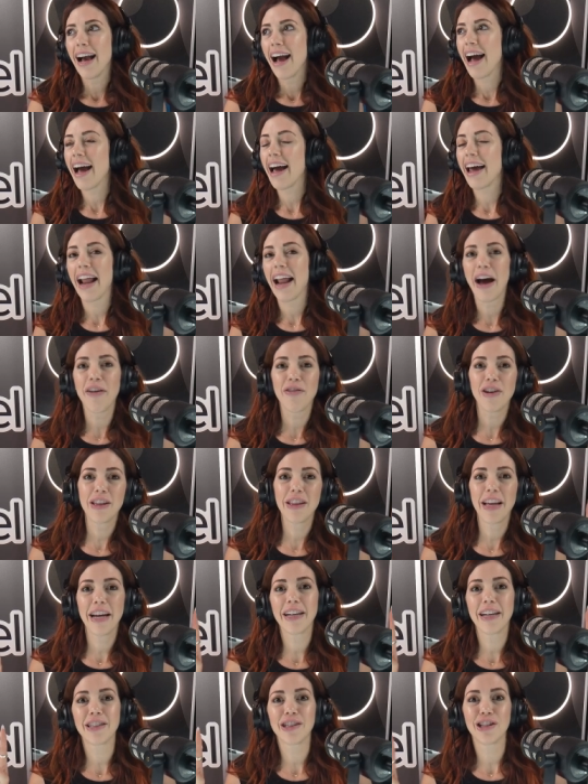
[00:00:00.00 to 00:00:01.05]
and
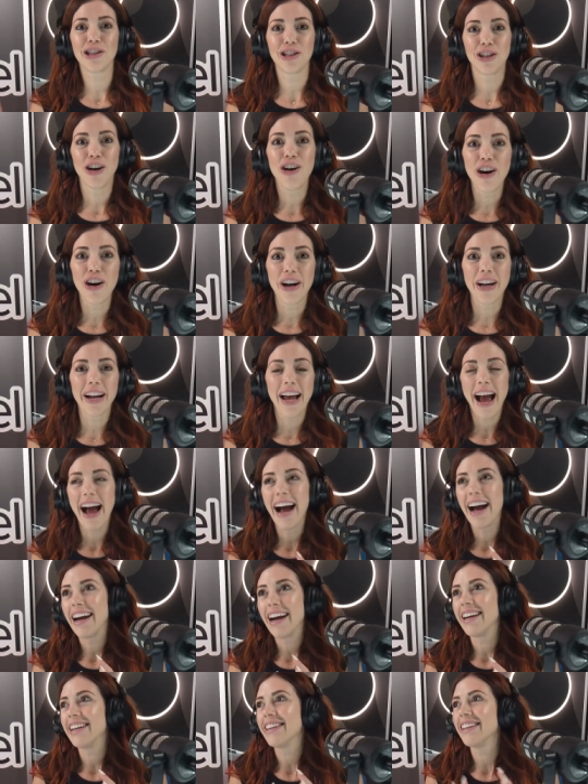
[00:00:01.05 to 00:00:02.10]
everything is good
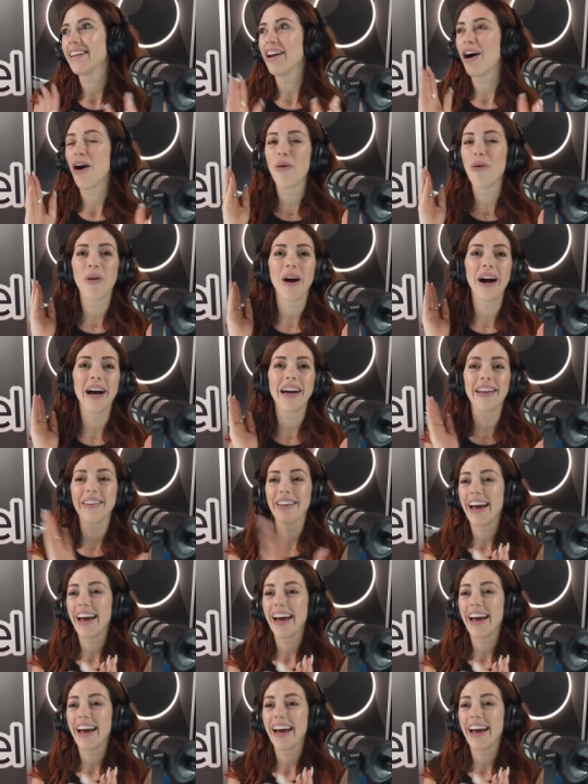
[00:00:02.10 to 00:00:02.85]
and you know what